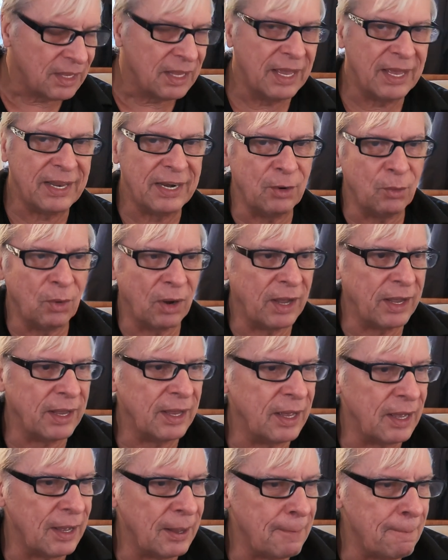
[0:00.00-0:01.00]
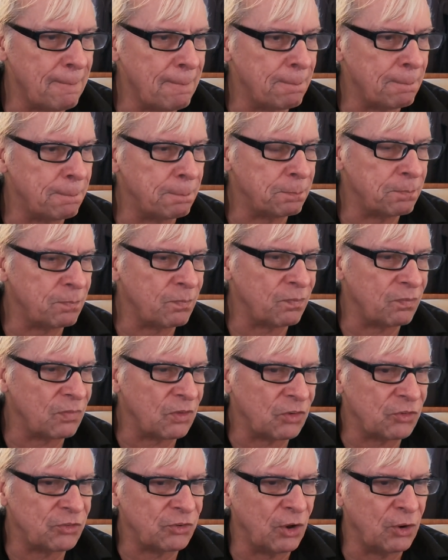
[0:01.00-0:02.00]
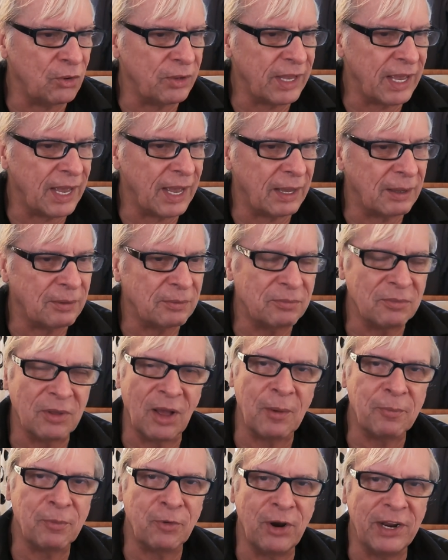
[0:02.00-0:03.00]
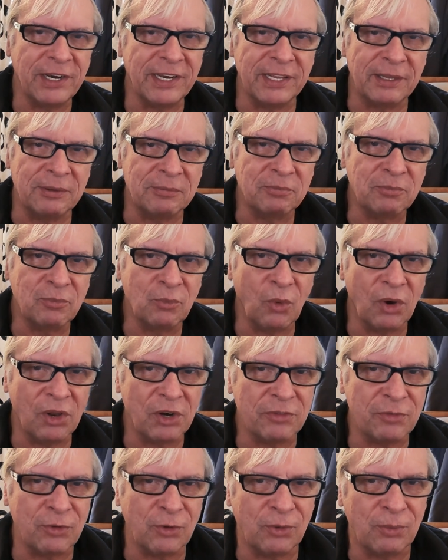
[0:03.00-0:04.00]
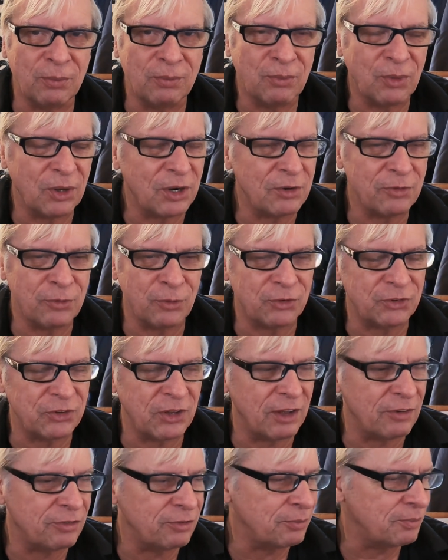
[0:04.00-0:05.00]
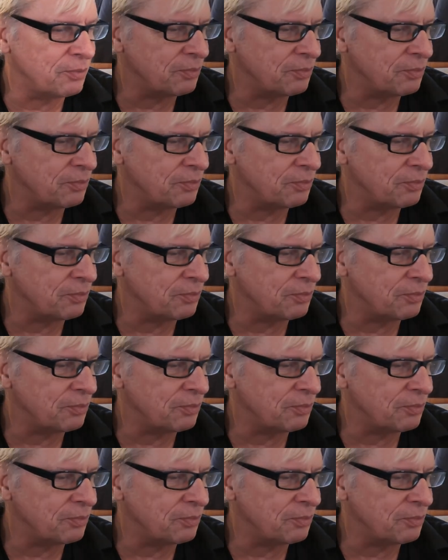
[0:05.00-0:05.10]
Anyway, so yeah, upgrading. Wonderful, wonderful stuff.